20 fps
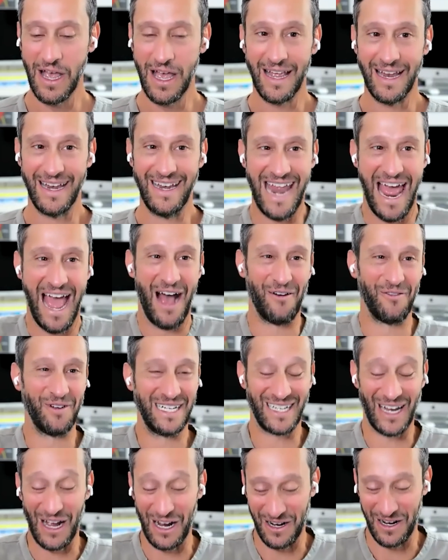now we
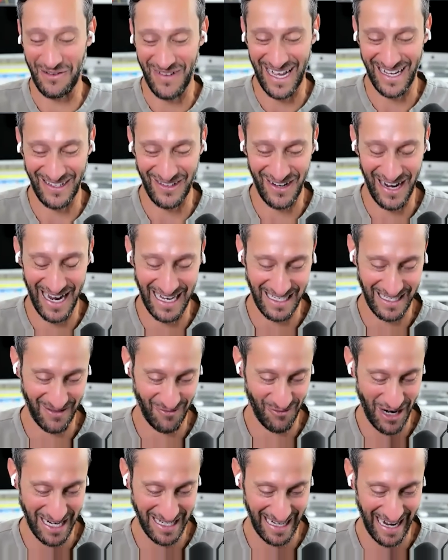talk about you guys
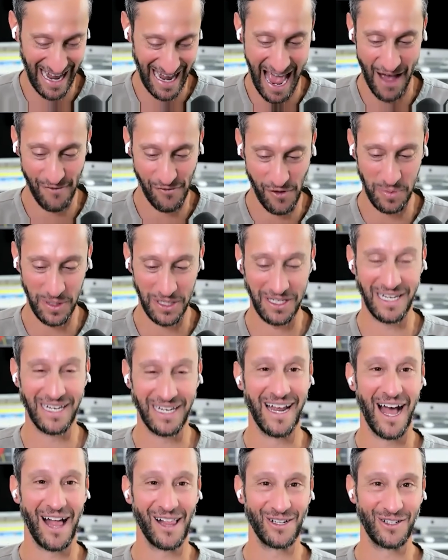raising $500
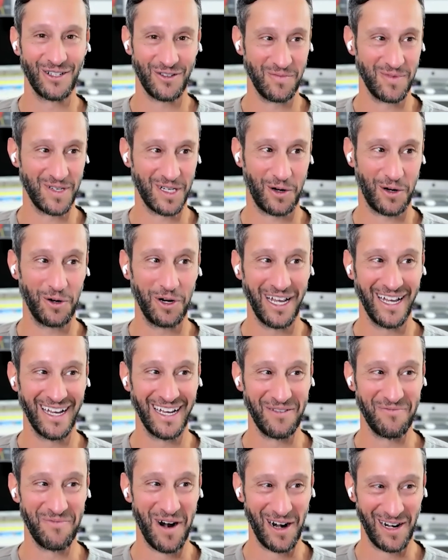million from Sequoia
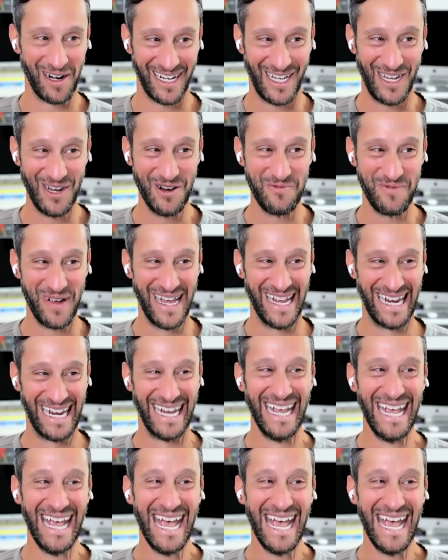and Mark Cuban.